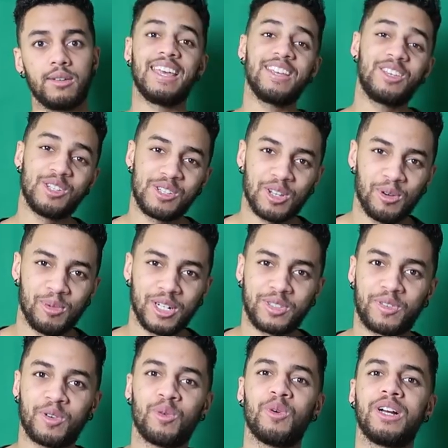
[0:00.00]
Thank you so
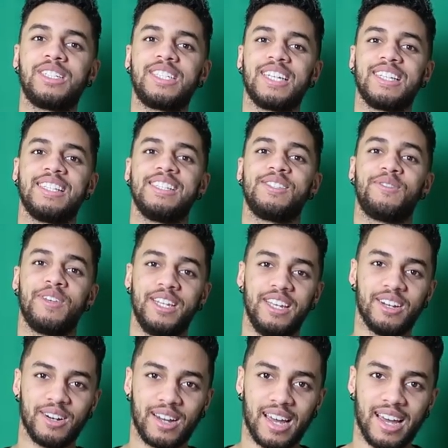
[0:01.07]
much for watching this
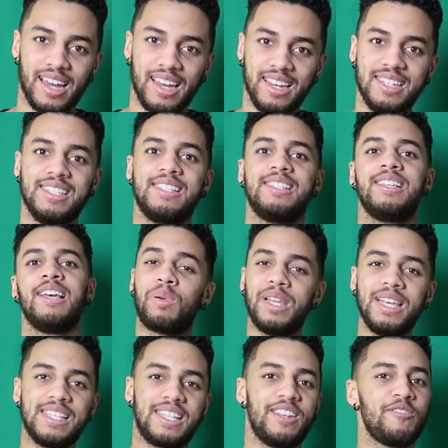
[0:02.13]
video, guys.
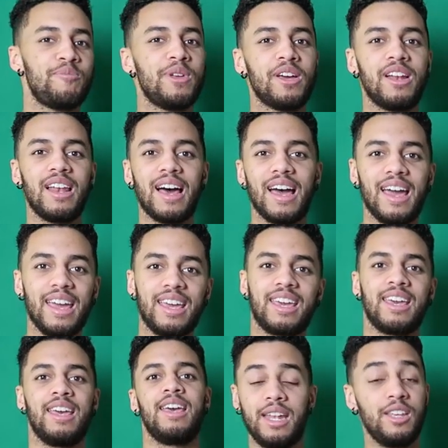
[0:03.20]
Please leave me a like.